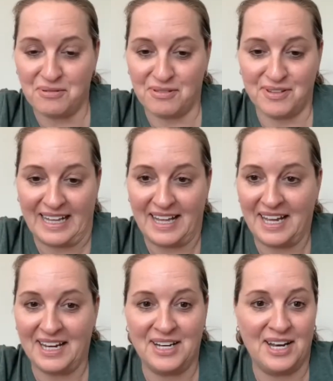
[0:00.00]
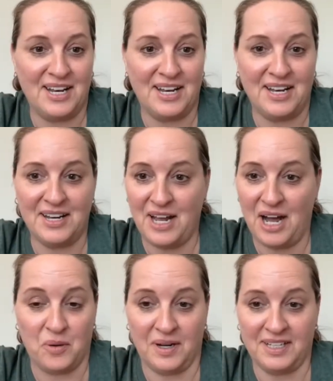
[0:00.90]
where my brain's yeah, it, going.
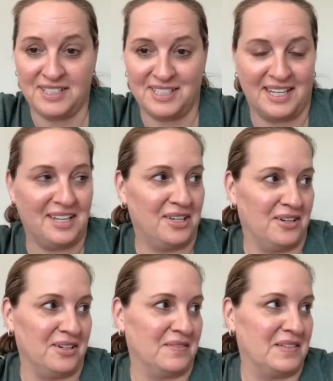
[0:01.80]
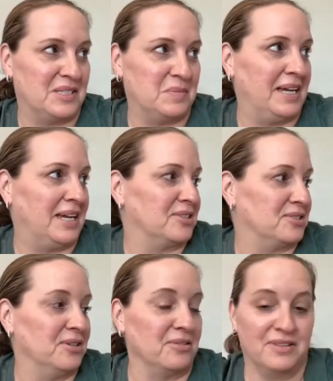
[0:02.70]
No, it's it, you're speaking
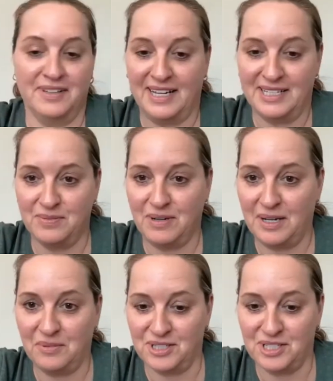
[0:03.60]
truth, and that's why we're